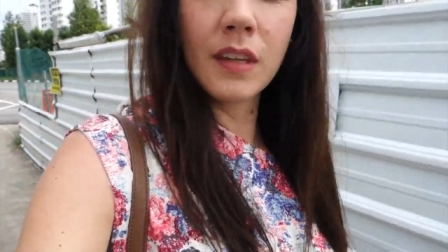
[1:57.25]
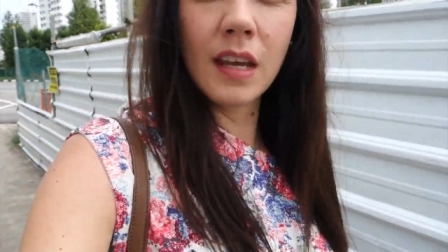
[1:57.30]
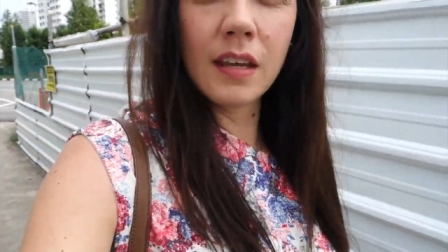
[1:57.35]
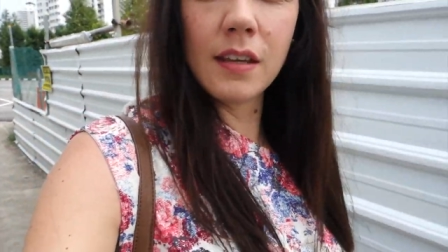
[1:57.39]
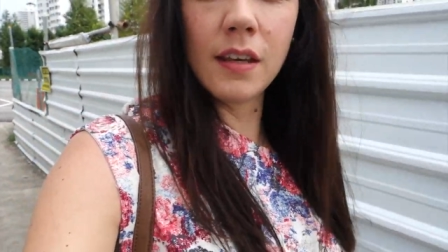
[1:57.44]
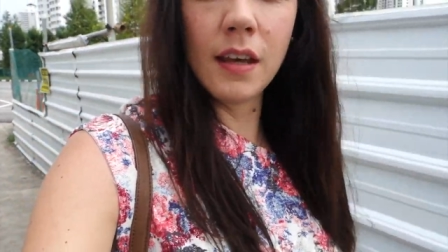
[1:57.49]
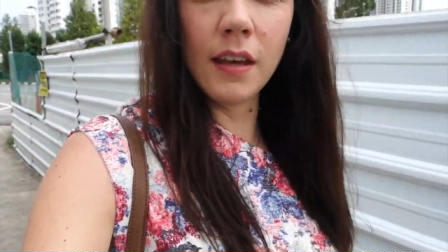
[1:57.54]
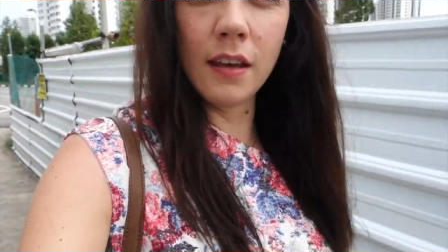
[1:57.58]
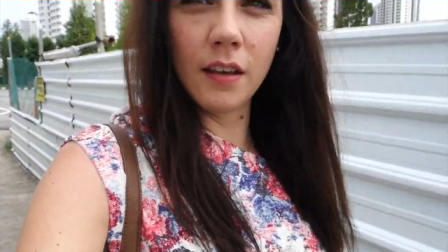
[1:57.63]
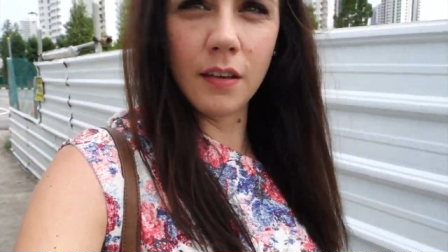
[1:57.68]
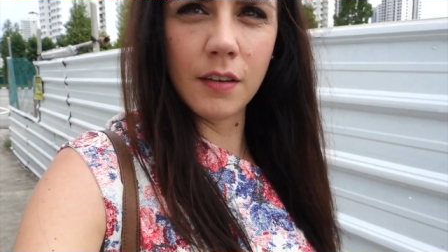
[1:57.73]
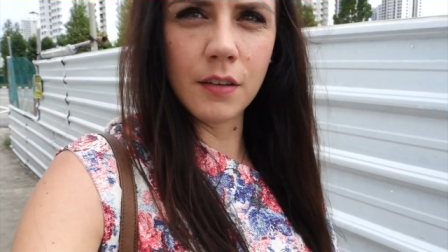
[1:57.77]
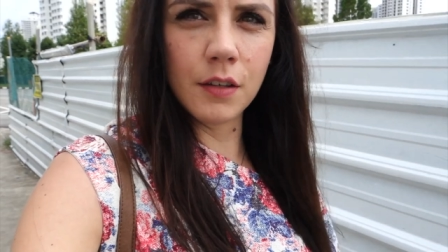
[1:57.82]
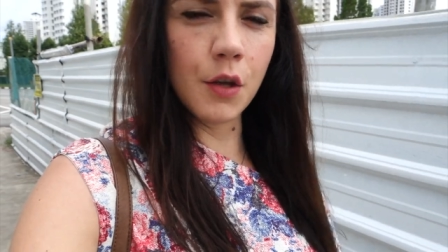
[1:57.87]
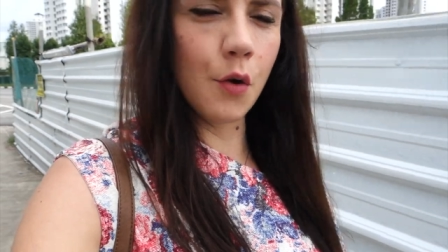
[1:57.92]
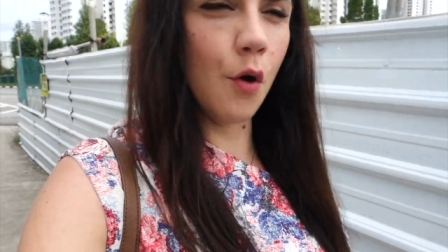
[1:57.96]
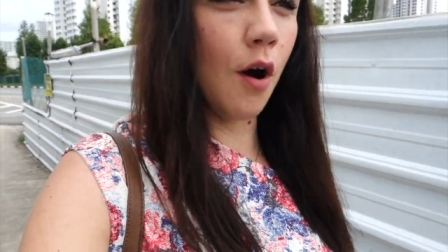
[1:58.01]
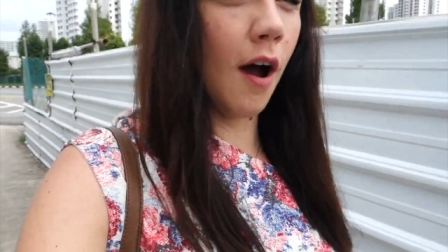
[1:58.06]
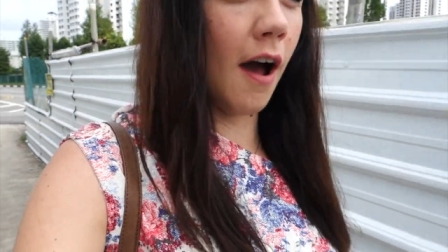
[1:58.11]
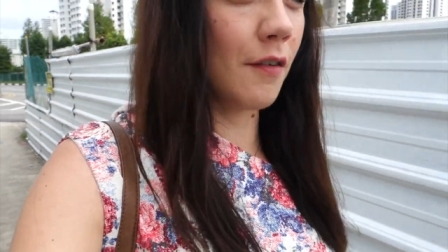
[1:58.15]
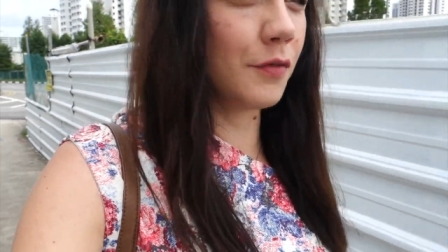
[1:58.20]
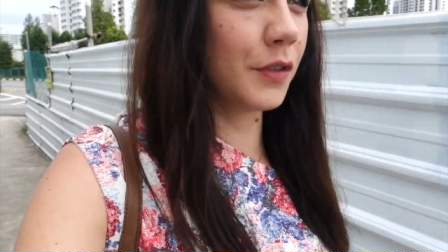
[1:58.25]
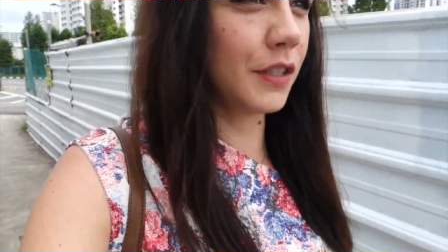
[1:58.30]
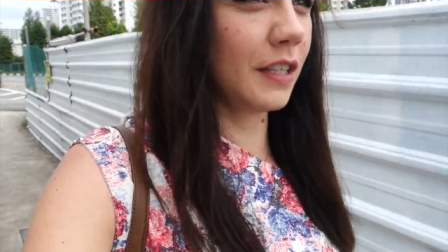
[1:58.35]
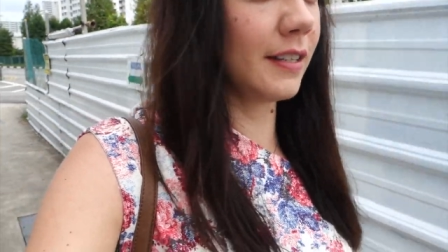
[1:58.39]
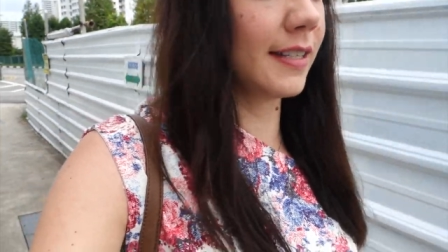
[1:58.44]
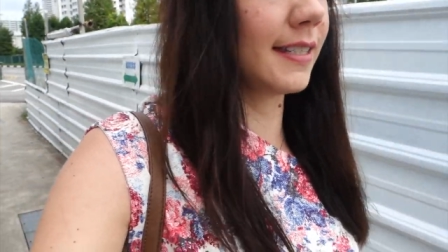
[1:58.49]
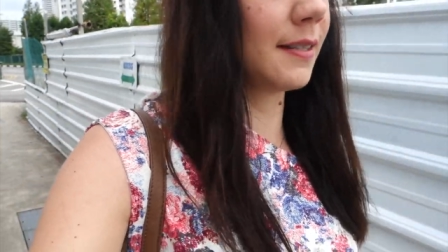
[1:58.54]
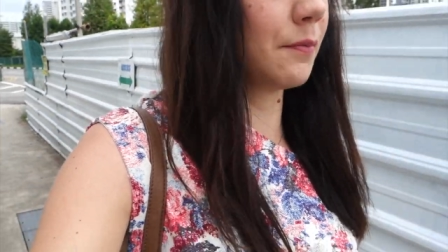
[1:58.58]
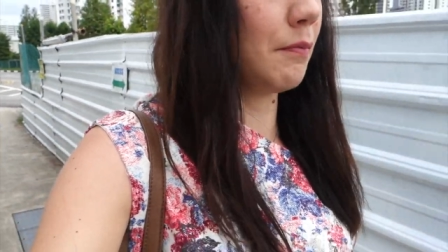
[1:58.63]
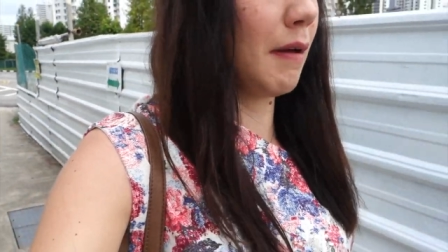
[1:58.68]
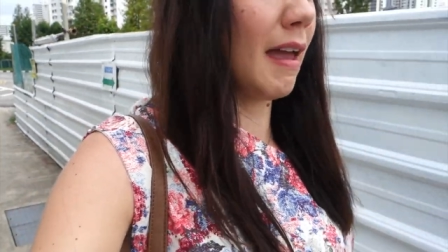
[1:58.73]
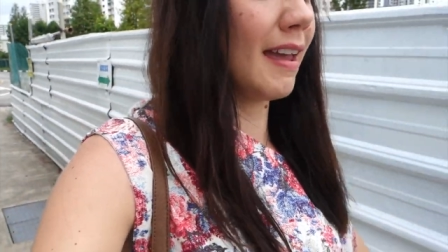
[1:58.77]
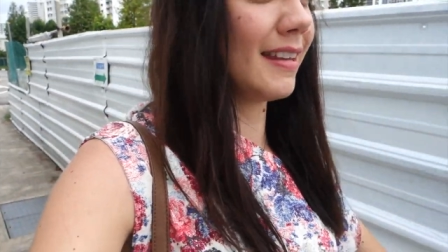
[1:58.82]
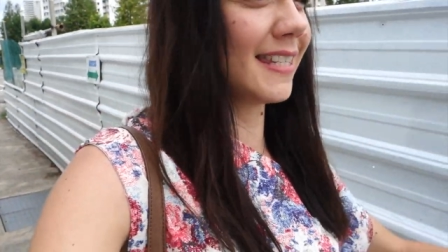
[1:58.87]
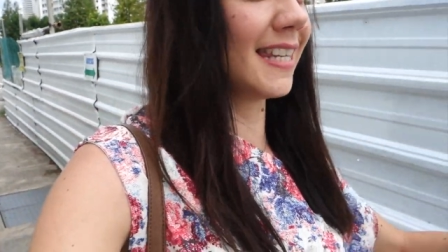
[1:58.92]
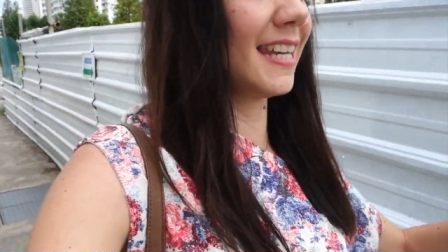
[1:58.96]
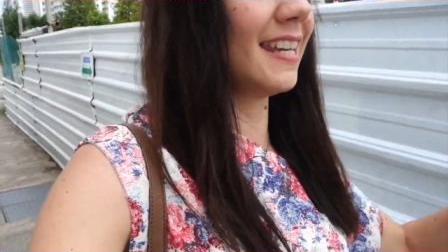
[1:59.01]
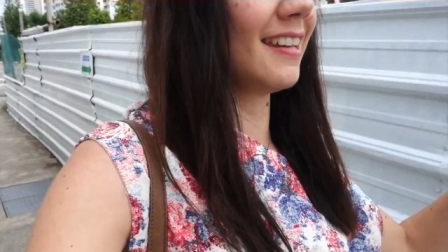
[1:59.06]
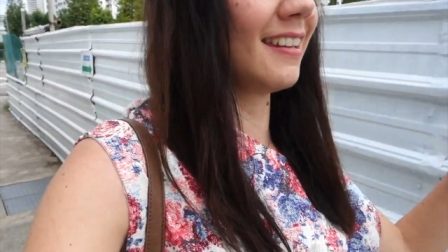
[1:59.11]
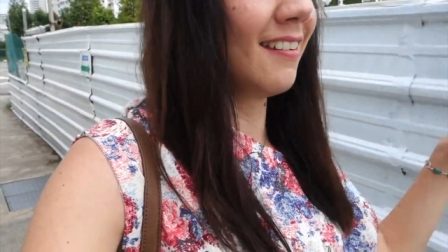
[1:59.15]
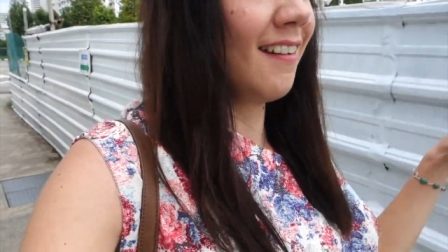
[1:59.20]
Eh, you have this
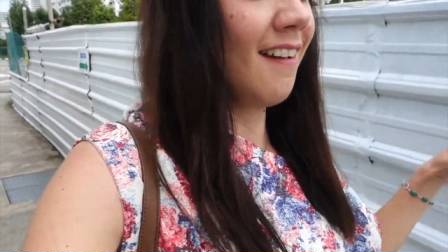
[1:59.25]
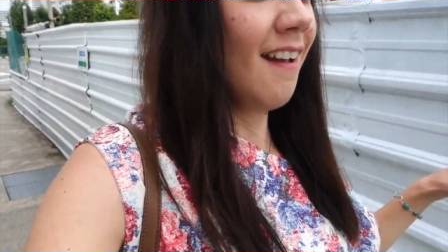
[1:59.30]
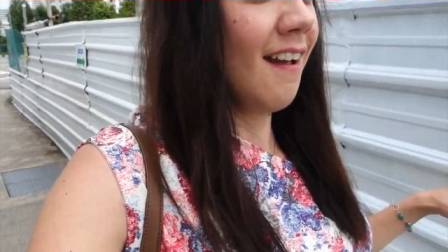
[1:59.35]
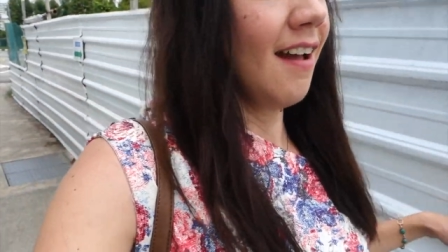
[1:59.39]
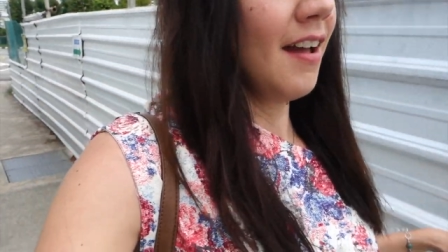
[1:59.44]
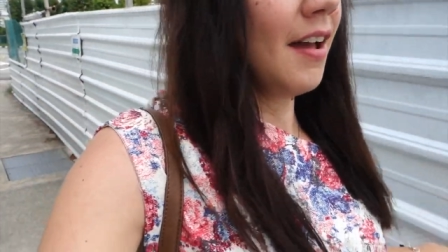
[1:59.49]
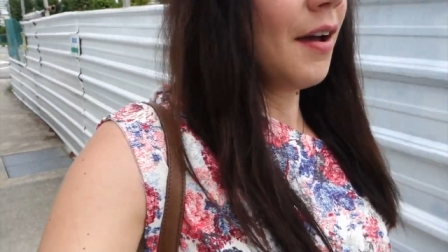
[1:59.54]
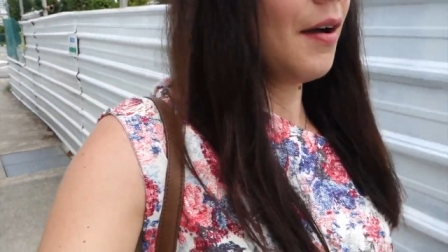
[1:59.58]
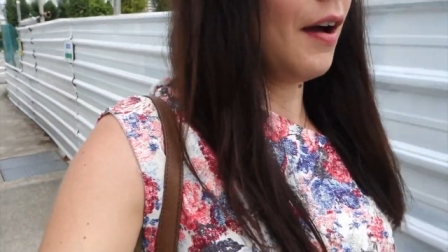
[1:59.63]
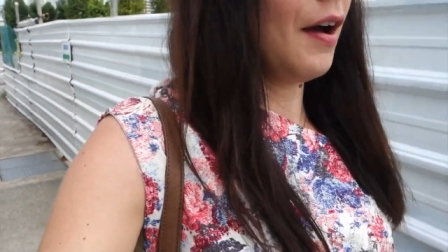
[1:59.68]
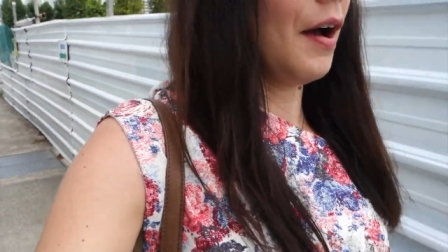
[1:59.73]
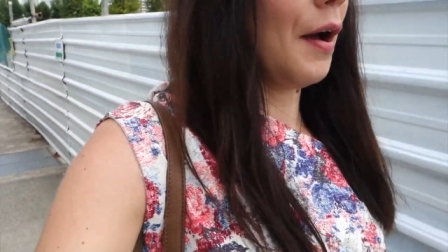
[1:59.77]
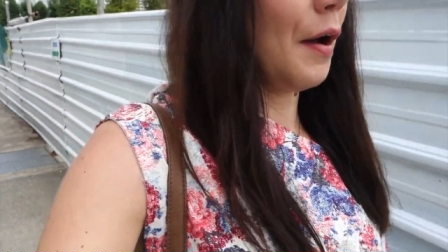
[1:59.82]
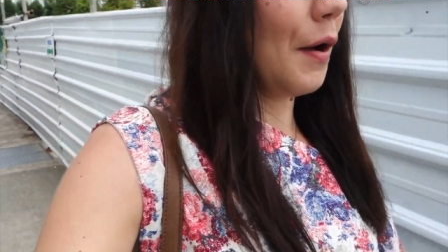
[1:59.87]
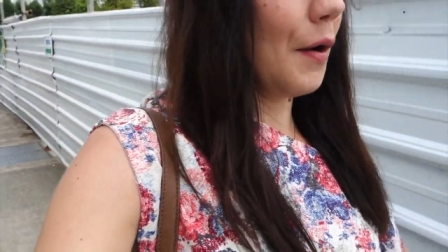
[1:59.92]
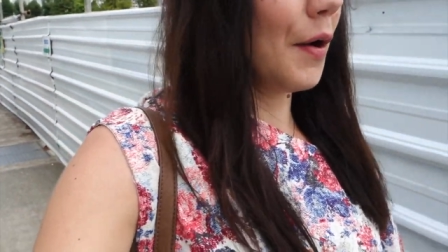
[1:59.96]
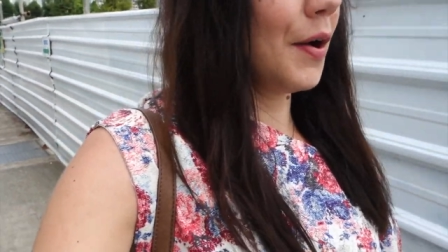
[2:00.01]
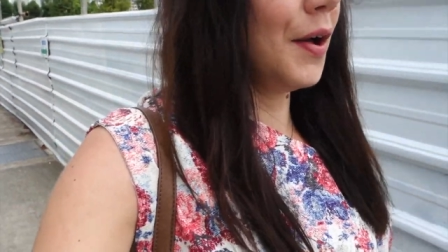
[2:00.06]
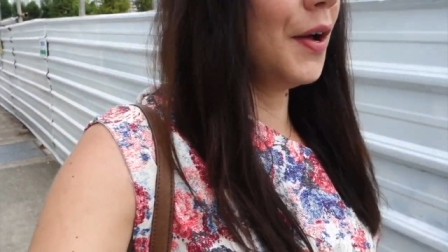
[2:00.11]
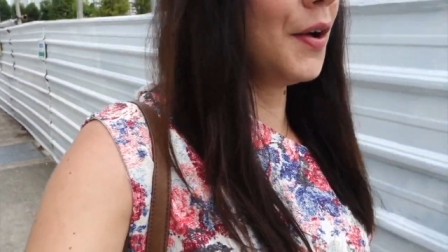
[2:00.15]
amazing, uh,